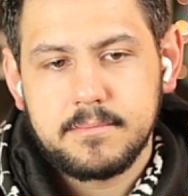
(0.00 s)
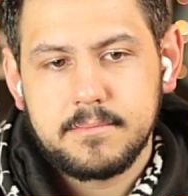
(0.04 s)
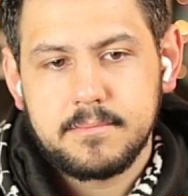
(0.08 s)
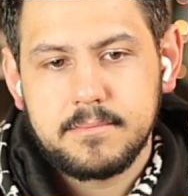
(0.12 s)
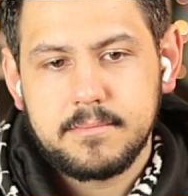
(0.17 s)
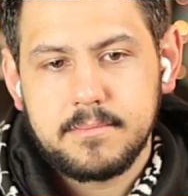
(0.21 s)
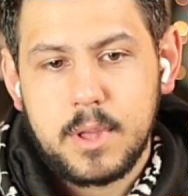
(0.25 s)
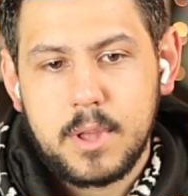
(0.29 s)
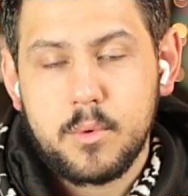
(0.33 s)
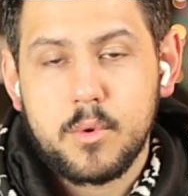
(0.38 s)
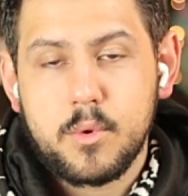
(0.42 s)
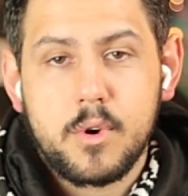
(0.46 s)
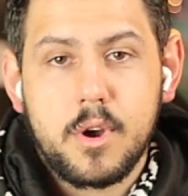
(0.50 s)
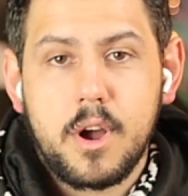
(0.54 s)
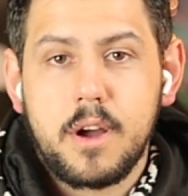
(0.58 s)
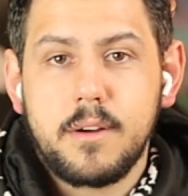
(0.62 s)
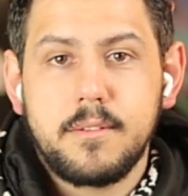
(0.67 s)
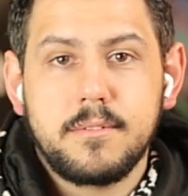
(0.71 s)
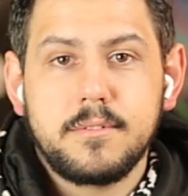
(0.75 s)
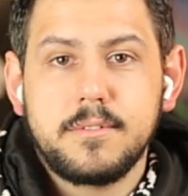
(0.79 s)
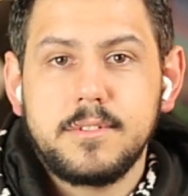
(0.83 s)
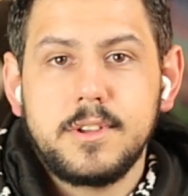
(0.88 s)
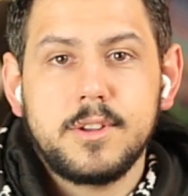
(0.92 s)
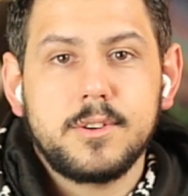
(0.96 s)
They were,
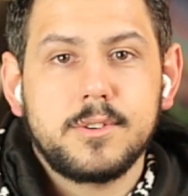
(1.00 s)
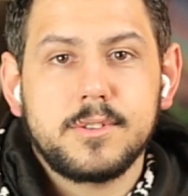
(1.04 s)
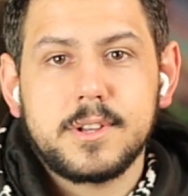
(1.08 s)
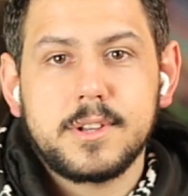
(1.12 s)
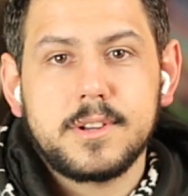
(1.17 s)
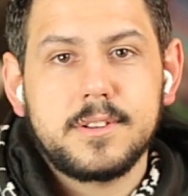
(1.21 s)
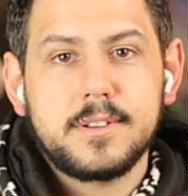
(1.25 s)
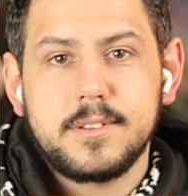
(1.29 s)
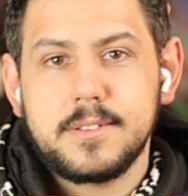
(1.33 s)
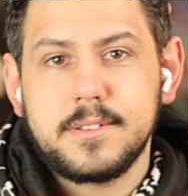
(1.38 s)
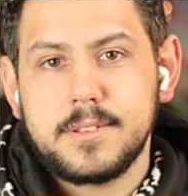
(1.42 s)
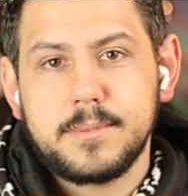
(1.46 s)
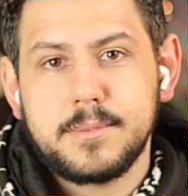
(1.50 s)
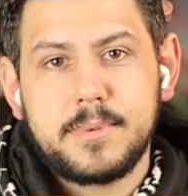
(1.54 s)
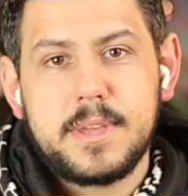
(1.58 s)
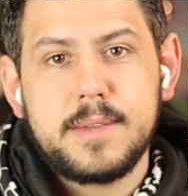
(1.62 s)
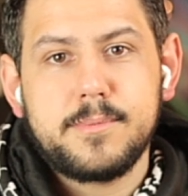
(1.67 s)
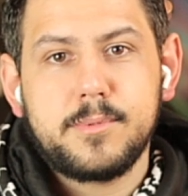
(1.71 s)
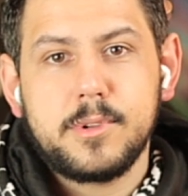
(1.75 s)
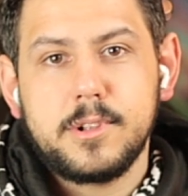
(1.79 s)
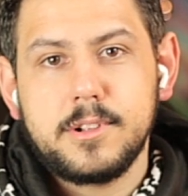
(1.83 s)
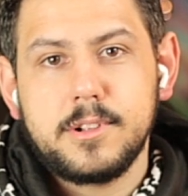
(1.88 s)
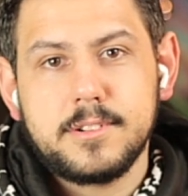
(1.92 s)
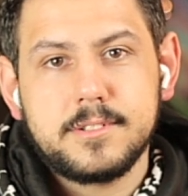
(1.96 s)
you know, the
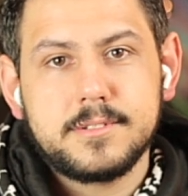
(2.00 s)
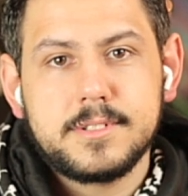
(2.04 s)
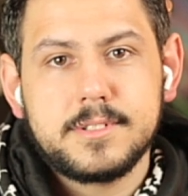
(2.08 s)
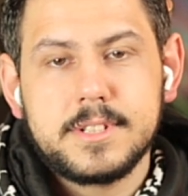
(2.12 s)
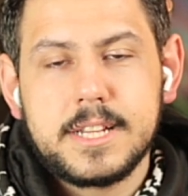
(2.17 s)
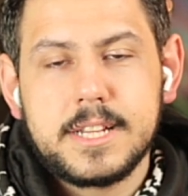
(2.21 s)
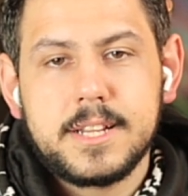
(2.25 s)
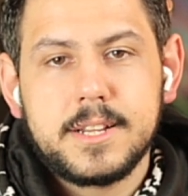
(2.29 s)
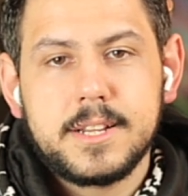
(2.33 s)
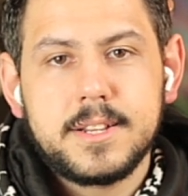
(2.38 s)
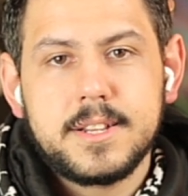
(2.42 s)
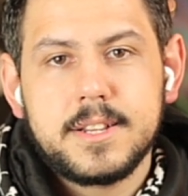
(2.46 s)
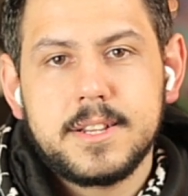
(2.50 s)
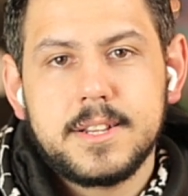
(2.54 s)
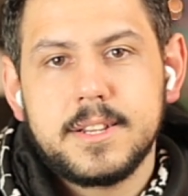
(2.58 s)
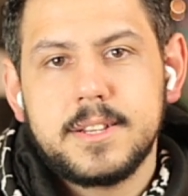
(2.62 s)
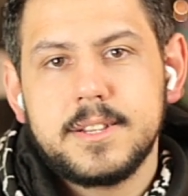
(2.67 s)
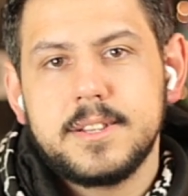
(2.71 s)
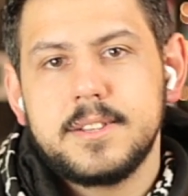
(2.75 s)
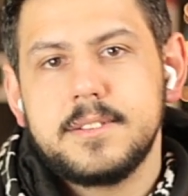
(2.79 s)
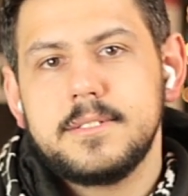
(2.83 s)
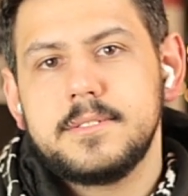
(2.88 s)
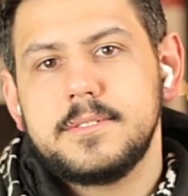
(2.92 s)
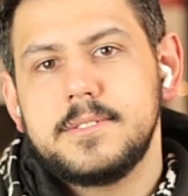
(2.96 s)
people
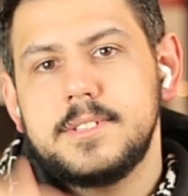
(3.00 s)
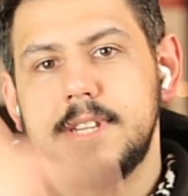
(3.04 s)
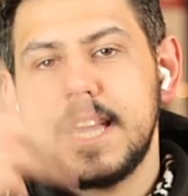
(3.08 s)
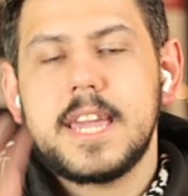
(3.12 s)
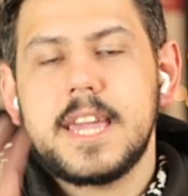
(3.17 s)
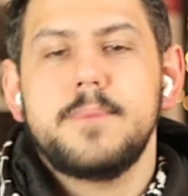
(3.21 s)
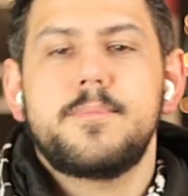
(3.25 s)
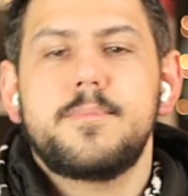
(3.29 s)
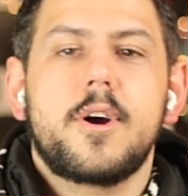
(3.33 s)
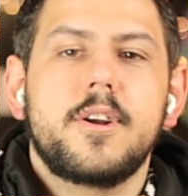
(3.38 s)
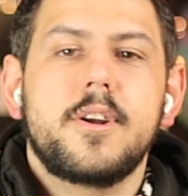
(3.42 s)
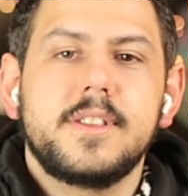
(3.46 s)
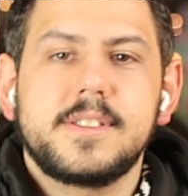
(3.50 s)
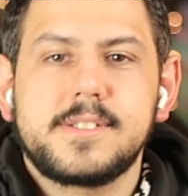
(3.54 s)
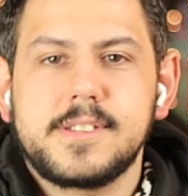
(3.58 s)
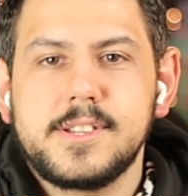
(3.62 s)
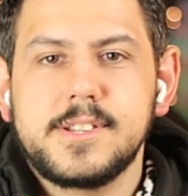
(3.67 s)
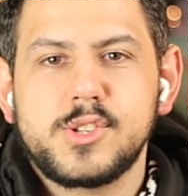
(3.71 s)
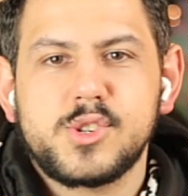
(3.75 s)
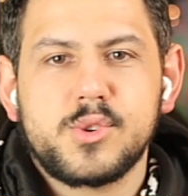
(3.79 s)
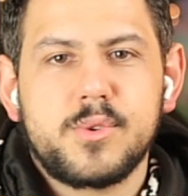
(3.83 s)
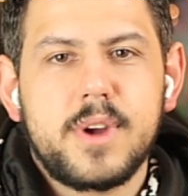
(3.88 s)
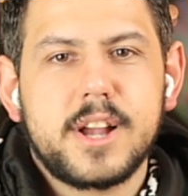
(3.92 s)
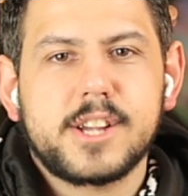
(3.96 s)
taking part in this
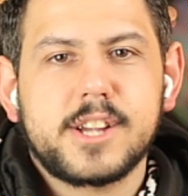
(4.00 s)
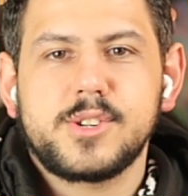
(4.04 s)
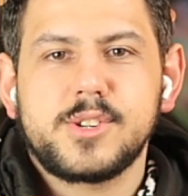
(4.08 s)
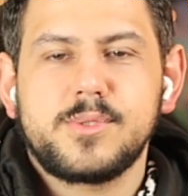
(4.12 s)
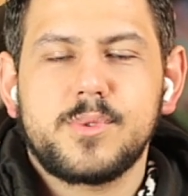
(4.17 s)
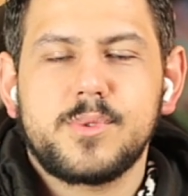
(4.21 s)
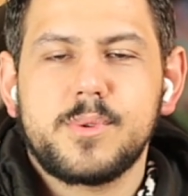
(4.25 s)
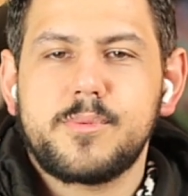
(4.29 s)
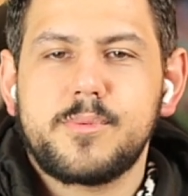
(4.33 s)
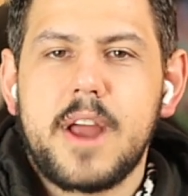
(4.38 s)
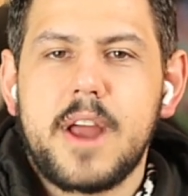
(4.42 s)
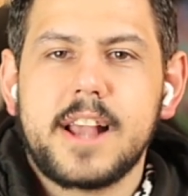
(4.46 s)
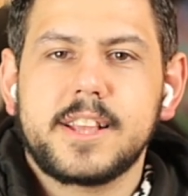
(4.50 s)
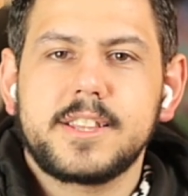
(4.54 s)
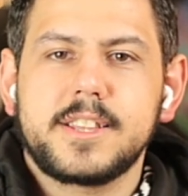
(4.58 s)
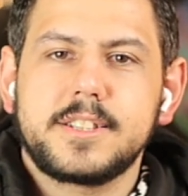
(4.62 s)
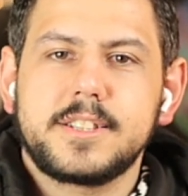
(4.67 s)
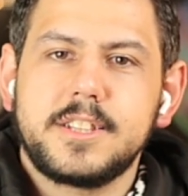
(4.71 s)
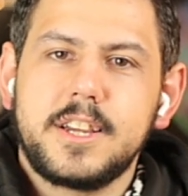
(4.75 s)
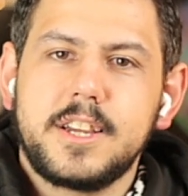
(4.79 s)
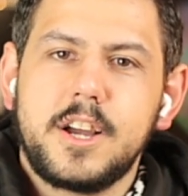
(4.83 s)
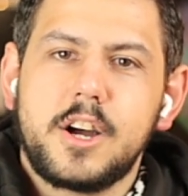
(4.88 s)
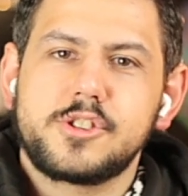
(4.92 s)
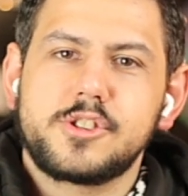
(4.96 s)
insurrection were
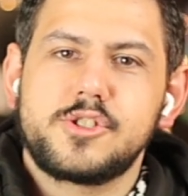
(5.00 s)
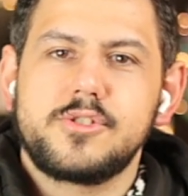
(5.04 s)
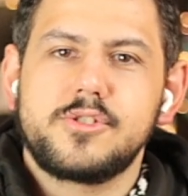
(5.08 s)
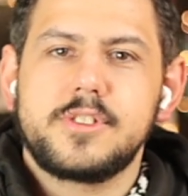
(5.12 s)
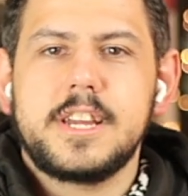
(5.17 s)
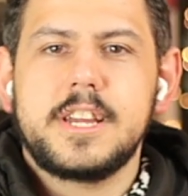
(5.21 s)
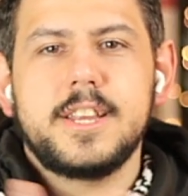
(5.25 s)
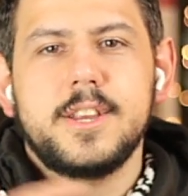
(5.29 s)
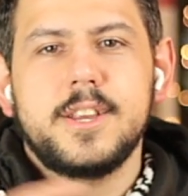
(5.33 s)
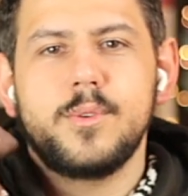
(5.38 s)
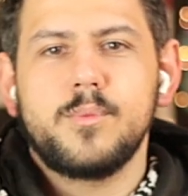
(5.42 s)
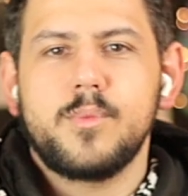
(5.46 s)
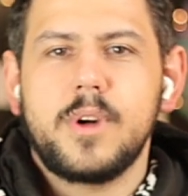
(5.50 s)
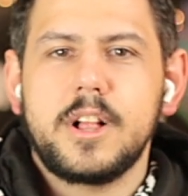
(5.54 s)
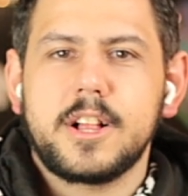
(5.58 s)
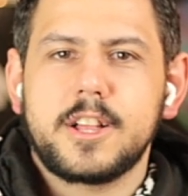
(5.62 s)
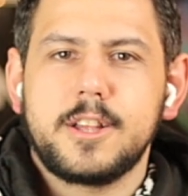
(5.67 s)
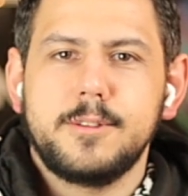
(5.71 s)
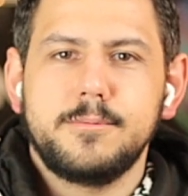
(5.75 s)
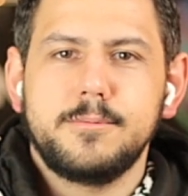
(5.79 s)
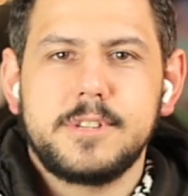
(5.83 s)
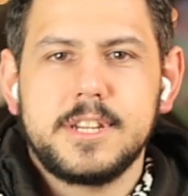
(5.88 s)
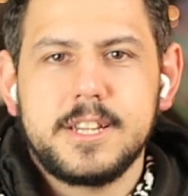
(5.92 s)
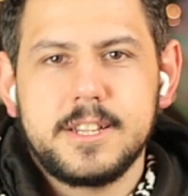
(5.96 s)
practically ushered in and
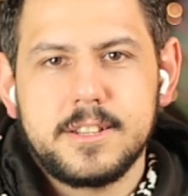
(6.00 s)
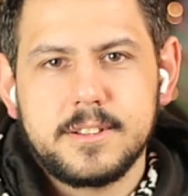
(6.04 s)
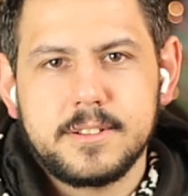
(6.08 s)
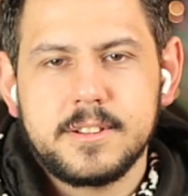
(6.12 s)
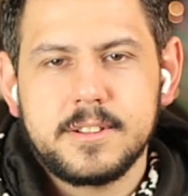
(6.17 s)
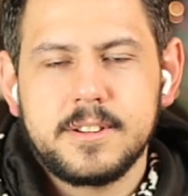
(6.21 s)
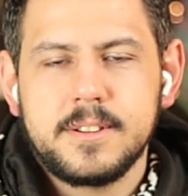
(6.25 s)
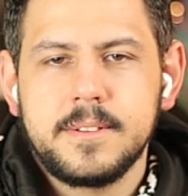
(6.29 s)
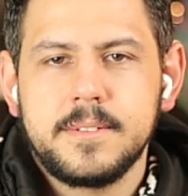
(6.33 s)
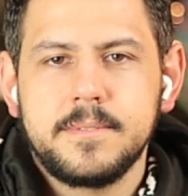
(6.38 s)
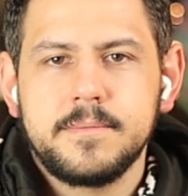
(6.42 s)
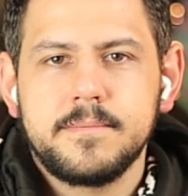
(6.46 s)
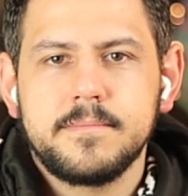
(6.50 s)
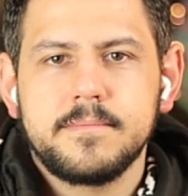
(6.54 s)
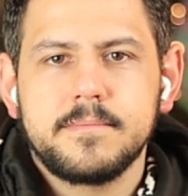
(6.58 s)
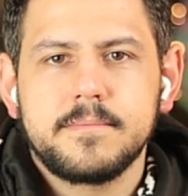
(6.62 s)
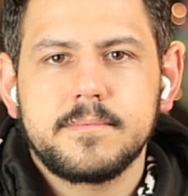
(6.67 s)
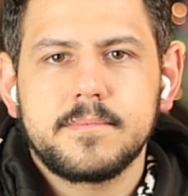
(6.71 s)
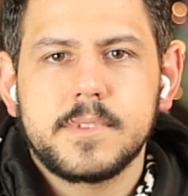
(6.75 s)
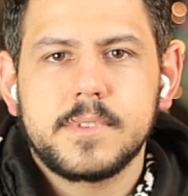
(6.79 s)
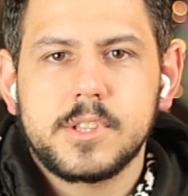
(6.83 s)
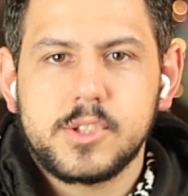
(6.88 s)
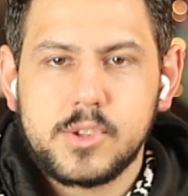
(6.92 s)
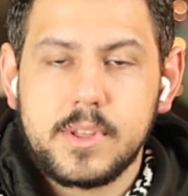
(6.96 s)
welcomed in.
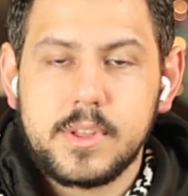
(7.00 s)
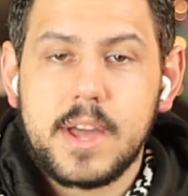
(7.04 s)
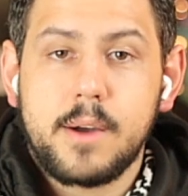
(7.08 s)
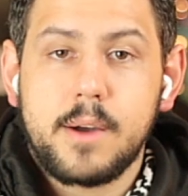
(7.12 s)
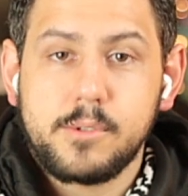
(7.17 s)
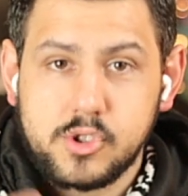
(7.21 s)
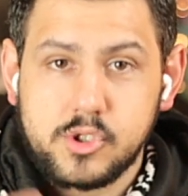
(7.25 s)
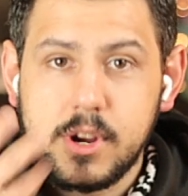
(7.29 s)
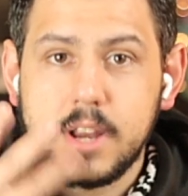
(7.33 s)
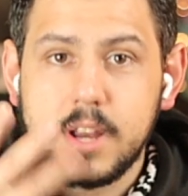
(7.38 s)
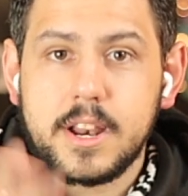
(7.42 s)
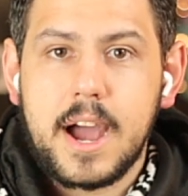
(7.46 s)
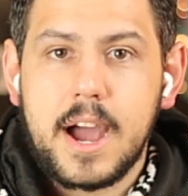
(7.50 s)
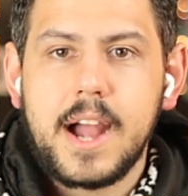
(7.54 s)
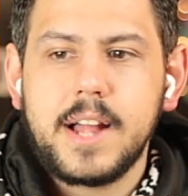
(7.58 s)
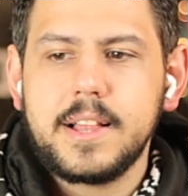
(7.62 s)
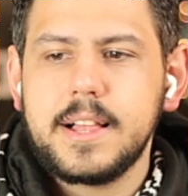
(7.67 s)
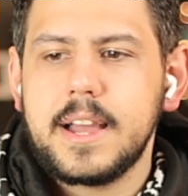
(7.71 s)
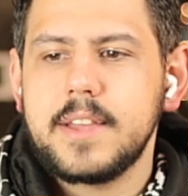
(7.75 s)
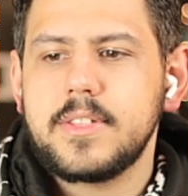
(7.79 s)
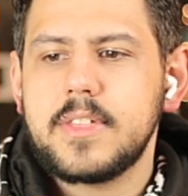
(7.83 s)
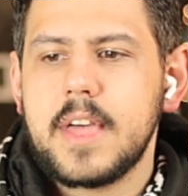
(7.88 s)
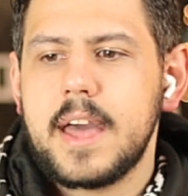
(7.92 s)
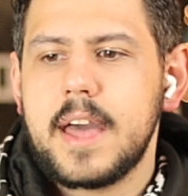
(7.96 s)
So I was trying to
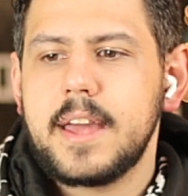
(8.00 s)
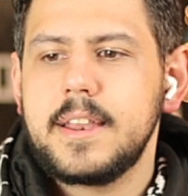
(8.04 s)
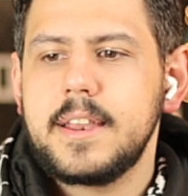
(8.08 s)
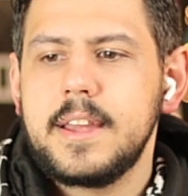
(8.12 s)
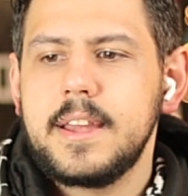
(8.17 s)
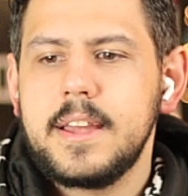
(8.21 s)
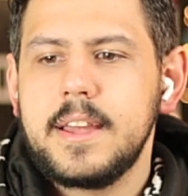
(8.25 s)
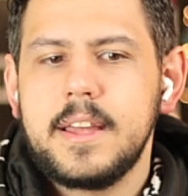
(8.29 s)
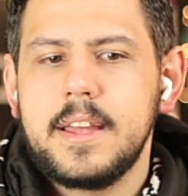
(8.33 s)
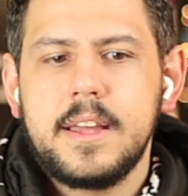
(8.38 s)
highlight that.